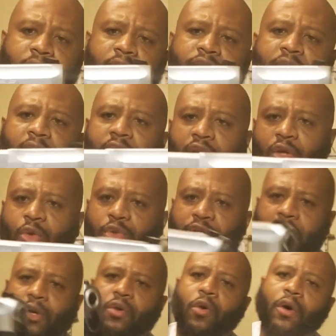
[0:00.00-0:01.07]
is and use
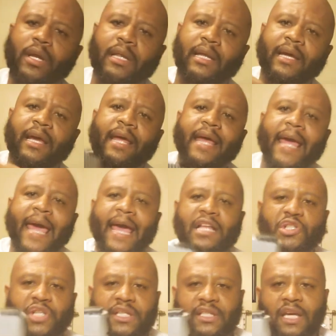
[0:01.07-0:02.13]
it accordingly
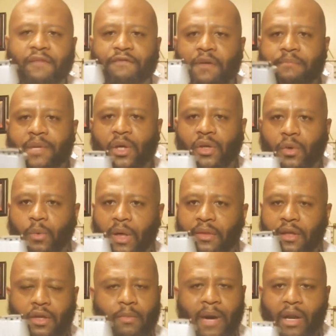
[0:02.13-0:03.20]
and just get familiar
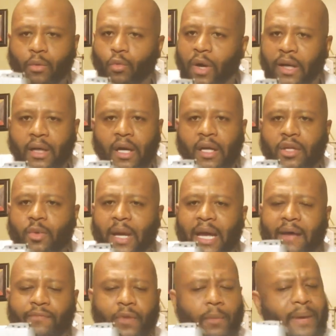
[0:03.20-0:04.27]
with it. No matter what gun you
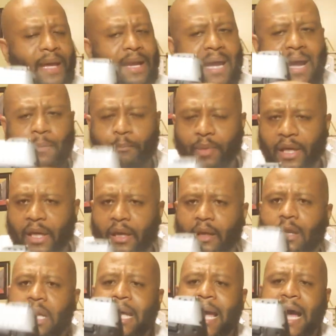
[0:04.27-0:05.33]
have, no matter how
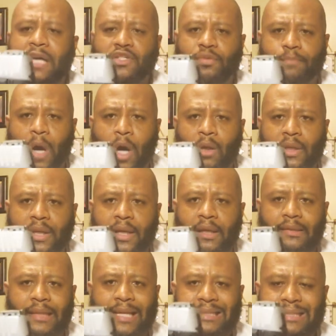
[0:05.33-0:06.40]
big, how small it
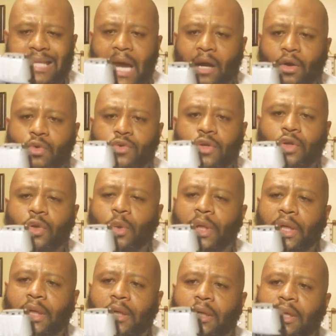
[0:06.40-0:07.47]
is, it's not going to do you
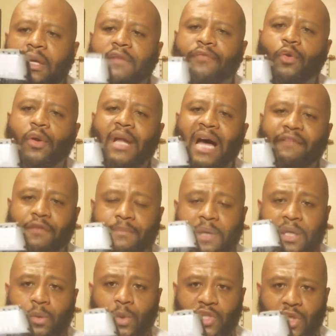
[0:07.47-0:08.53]
any good if you're not
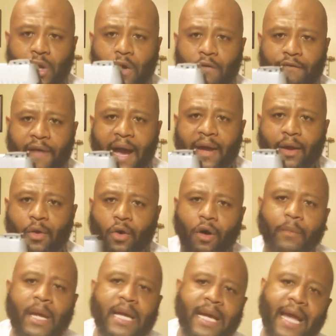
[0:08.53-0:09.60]
familiar with your own
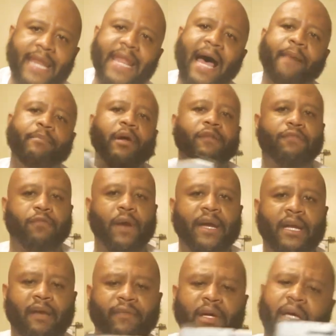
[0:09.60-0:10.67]
firearm and not be
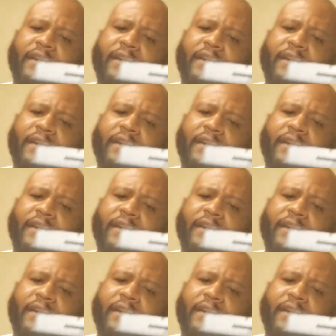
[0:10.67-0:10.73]
afraid of